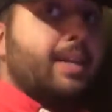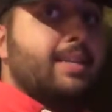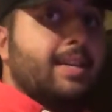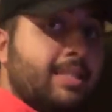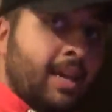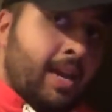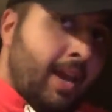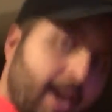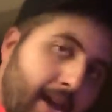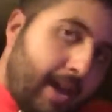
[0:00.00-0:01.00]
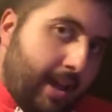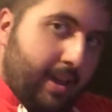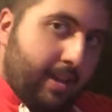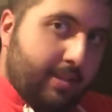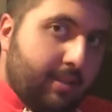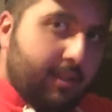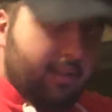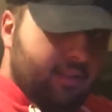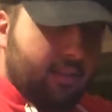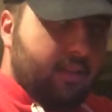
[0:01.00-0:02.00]
like this, and
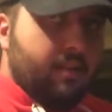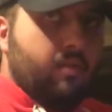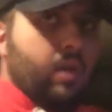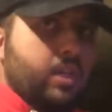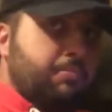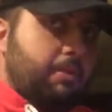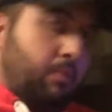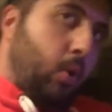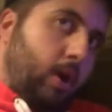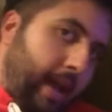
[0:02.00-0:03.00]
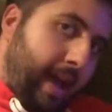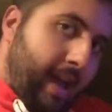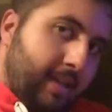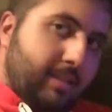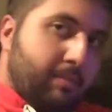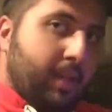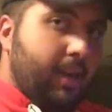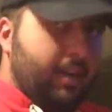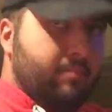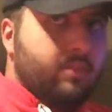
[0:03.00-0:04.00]
watch me wear the hat
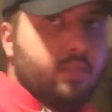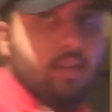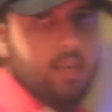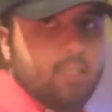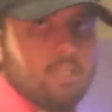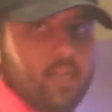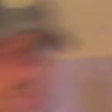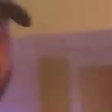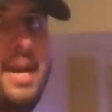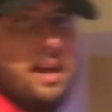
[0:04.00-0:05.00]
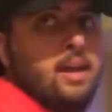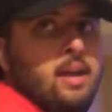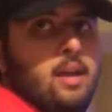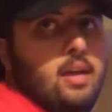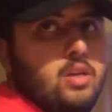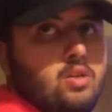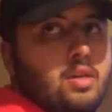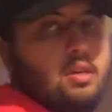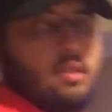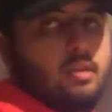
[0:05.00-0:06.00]
sometimes. And uh, yeah, you.